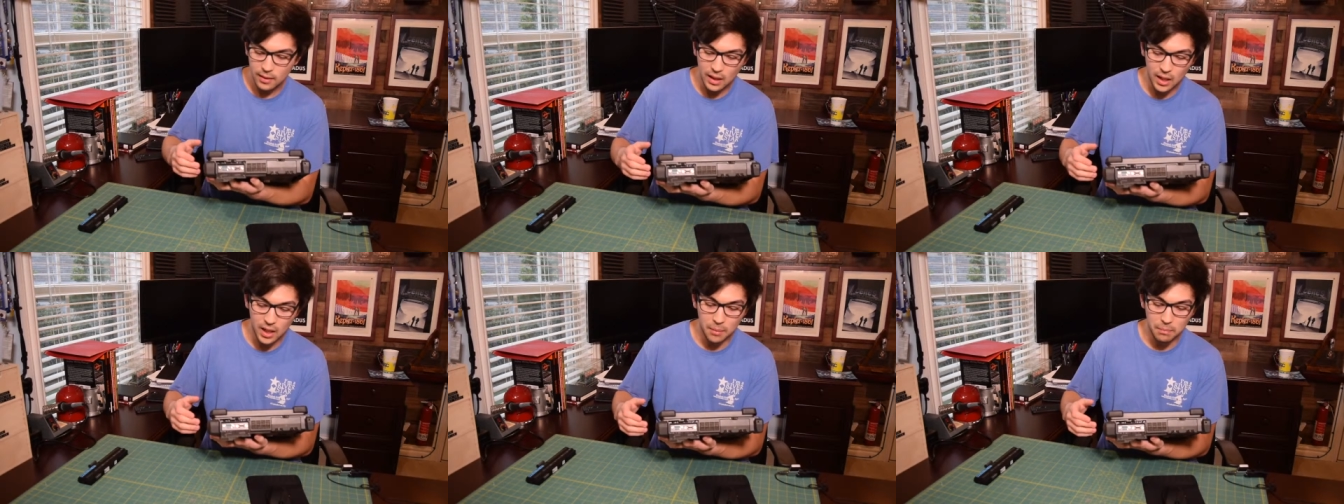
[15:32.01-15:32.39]

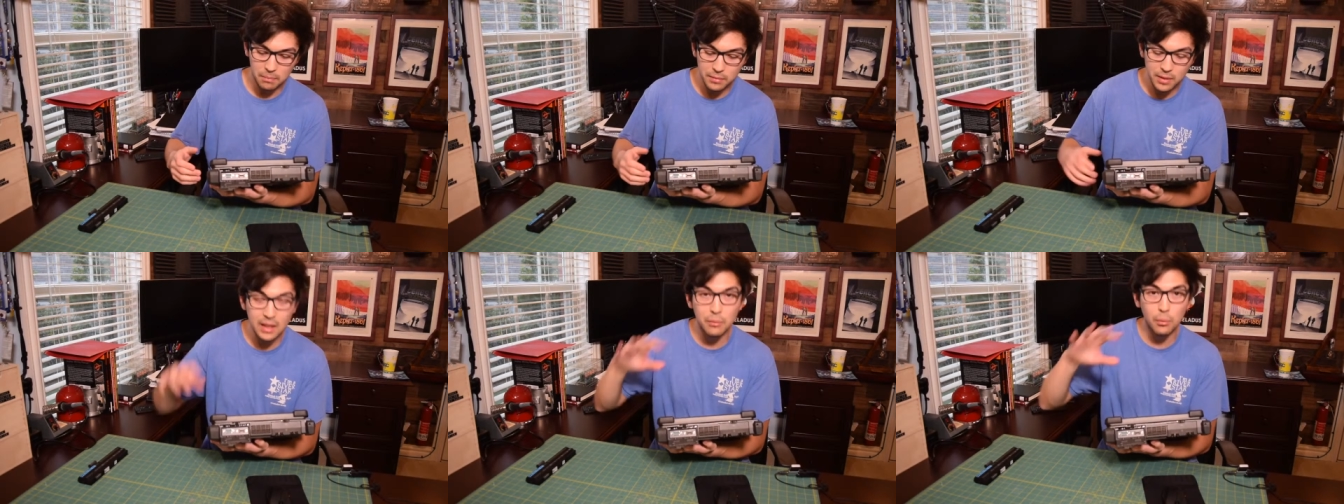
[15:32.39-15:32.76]

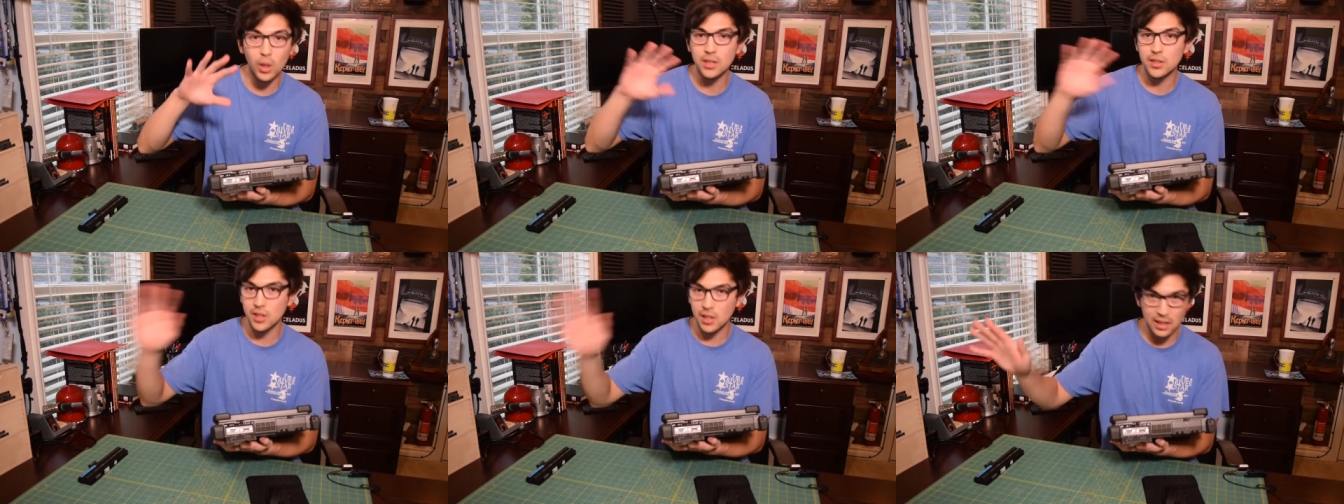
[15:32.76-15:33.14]
Um,
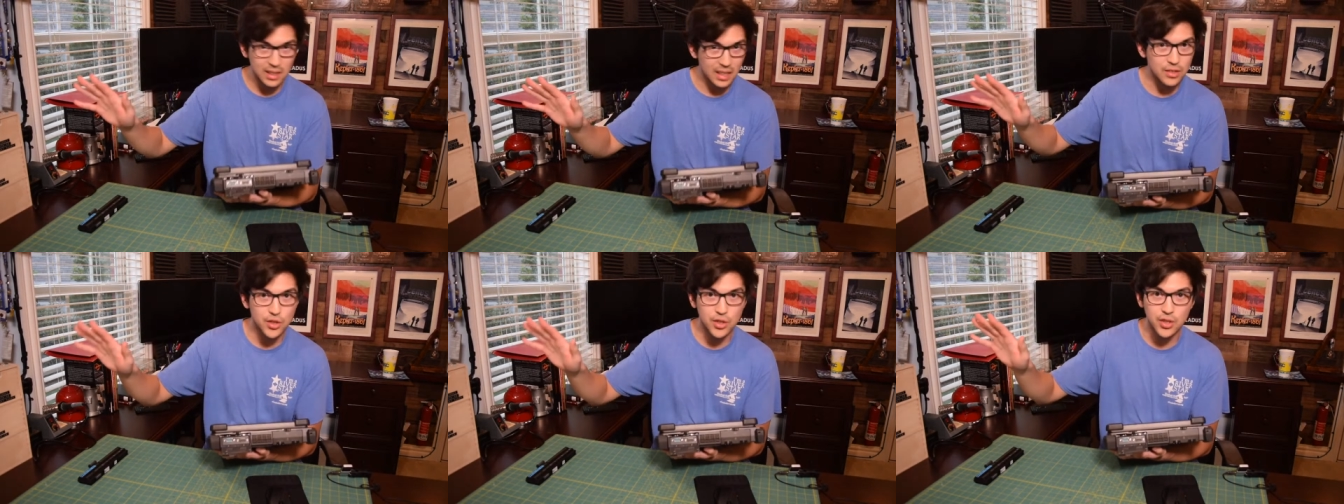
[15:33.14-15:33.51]
once again,
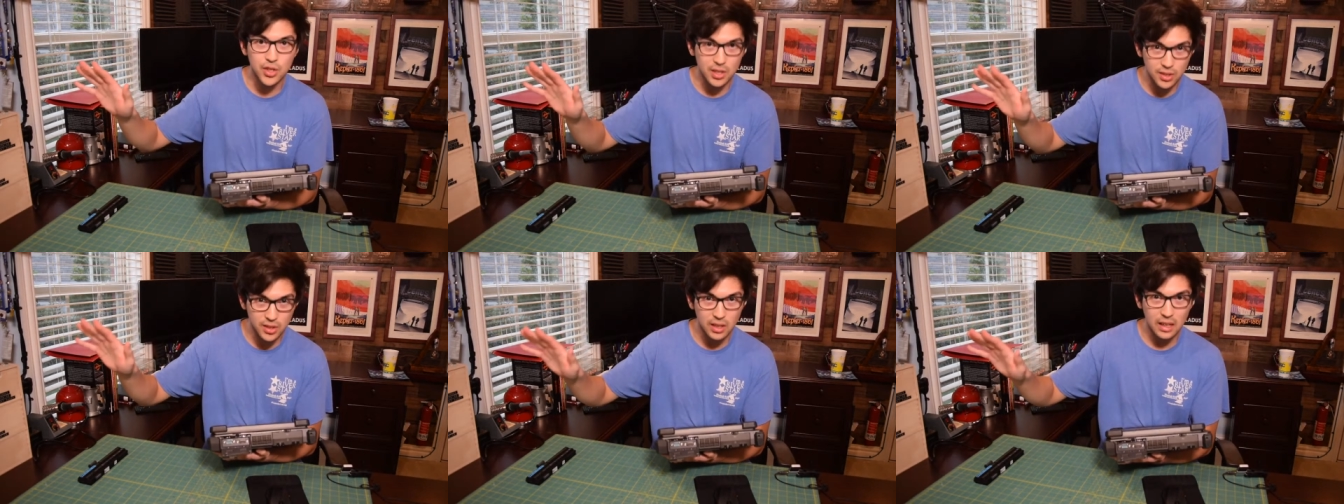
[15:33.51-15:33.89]
that's
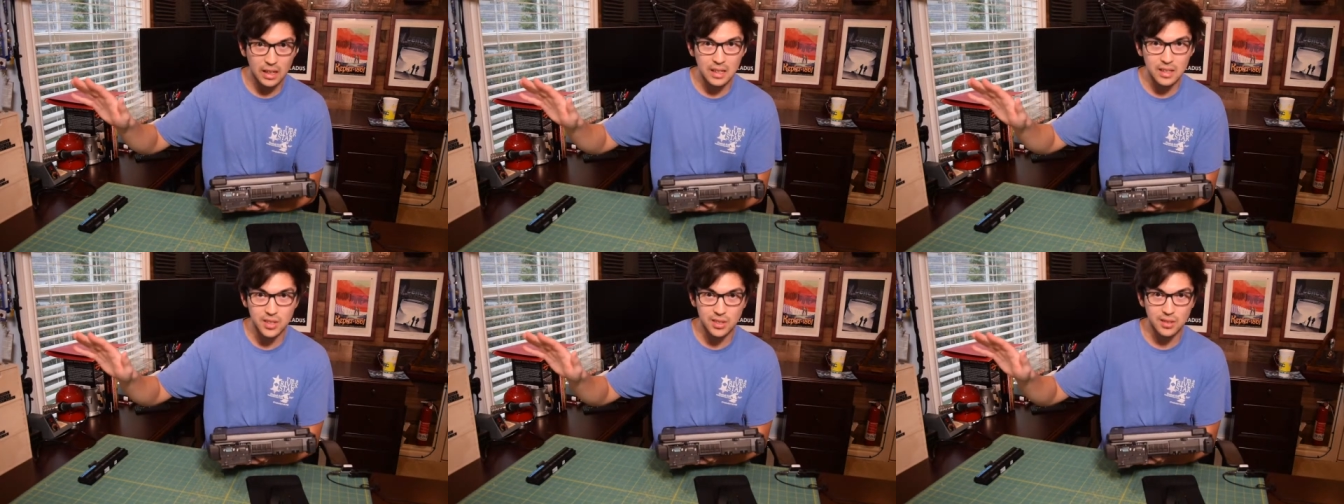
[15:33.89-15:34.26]
just a
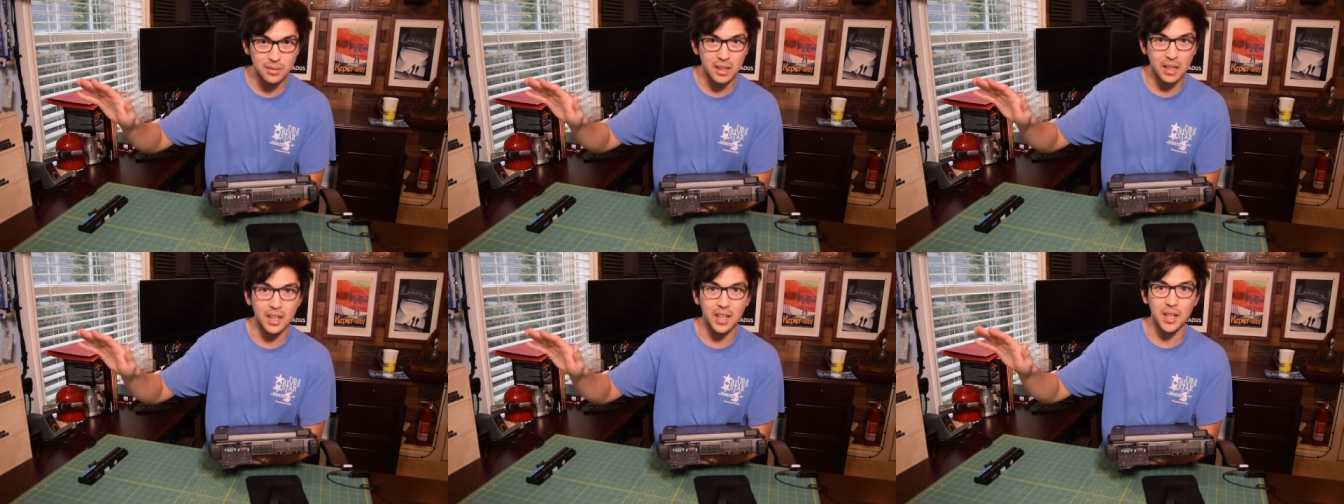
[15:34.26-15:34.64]
guess
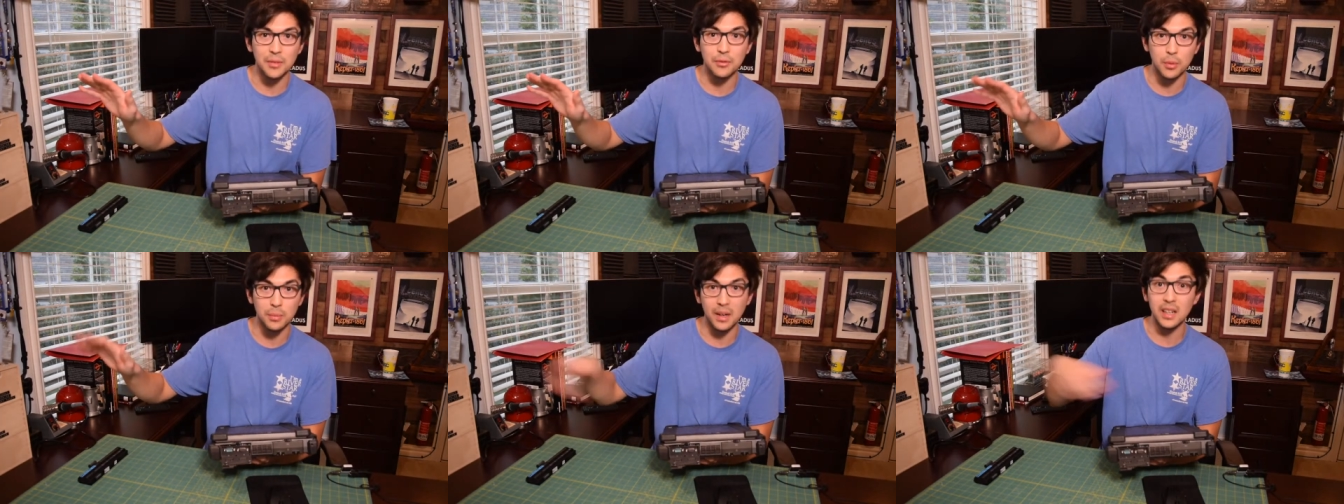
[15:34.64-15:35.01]
uh,
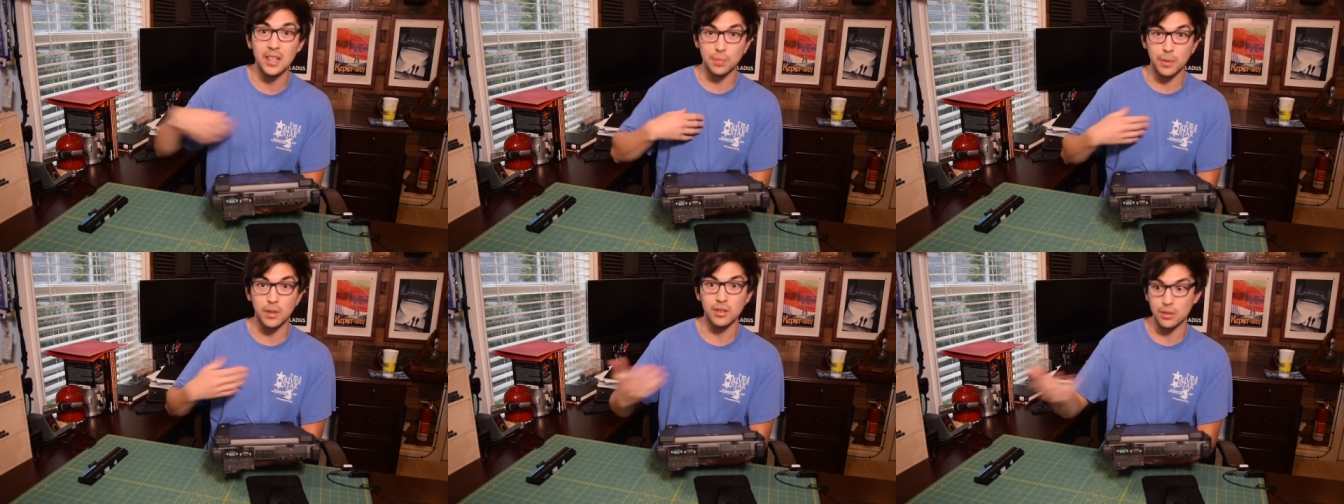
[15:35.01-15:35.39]
from my
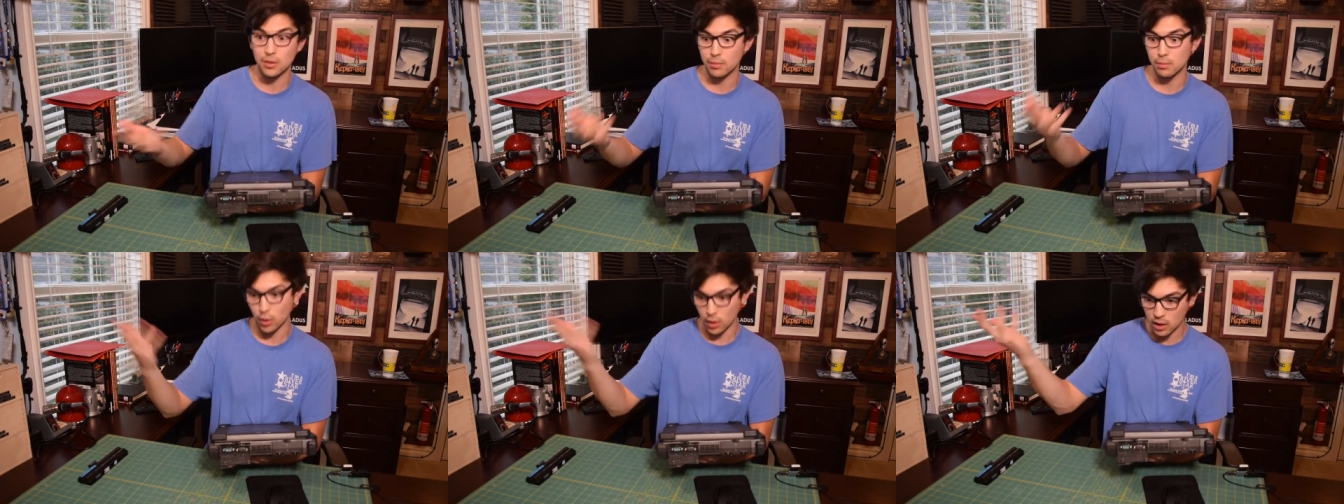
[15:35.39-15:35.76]
experience
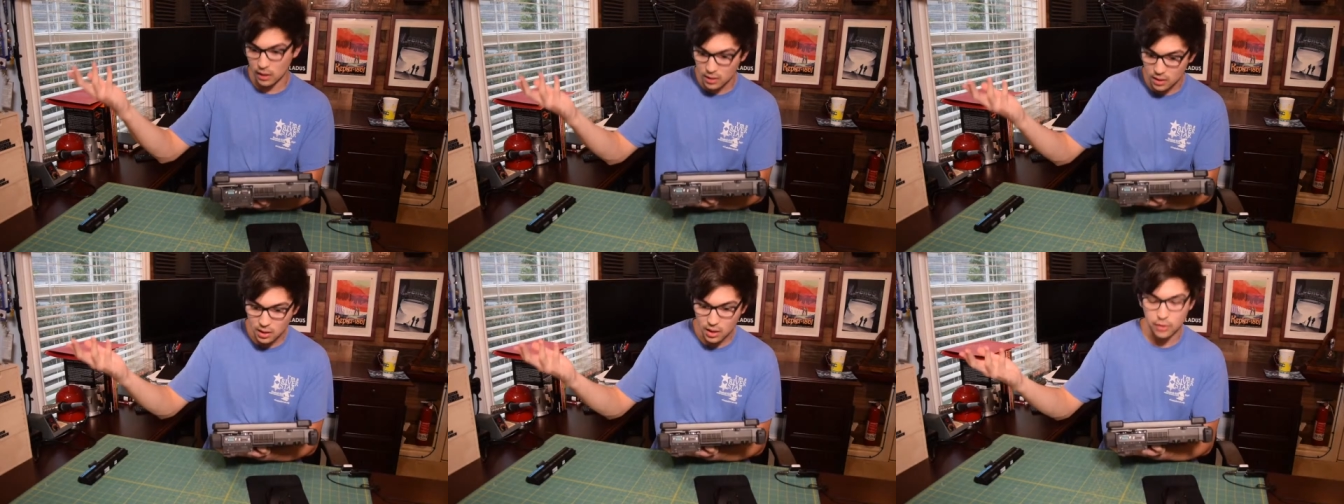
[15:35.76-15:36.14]
from
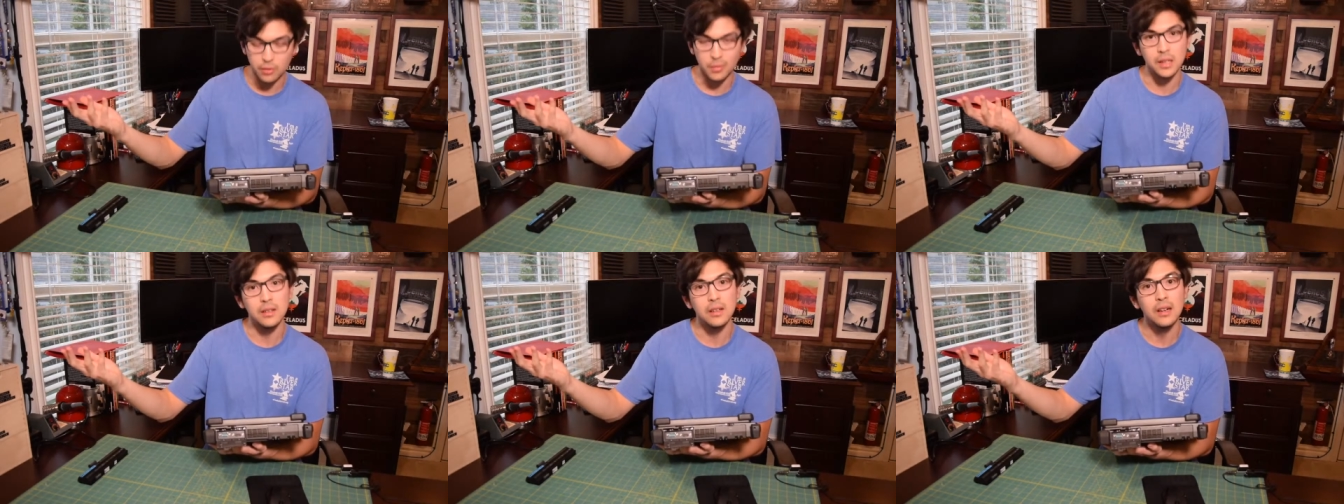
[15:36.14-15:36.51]
working in the
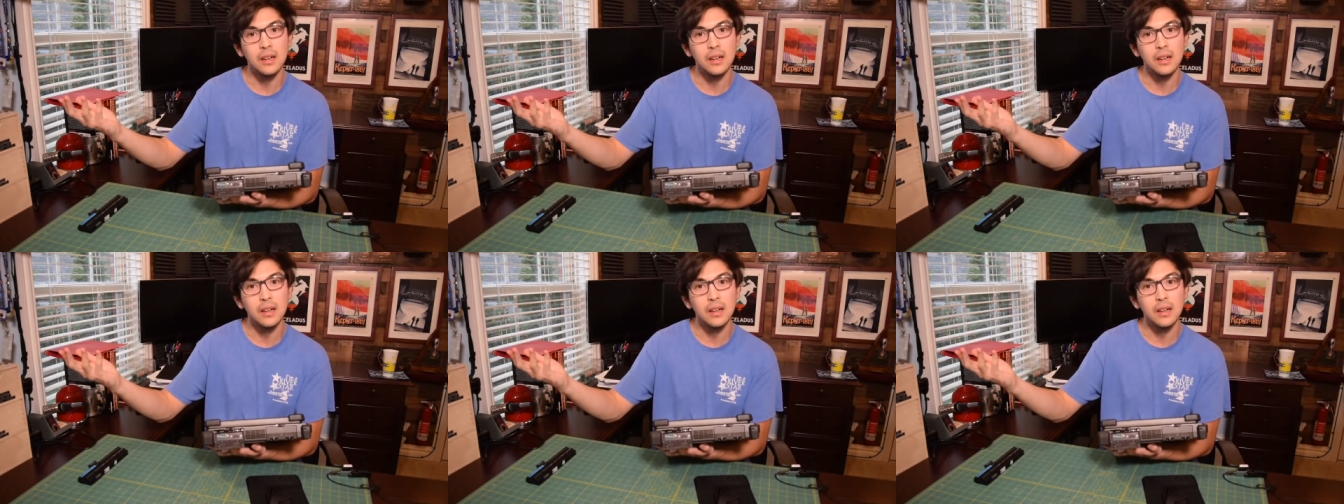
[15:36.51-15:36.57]
government,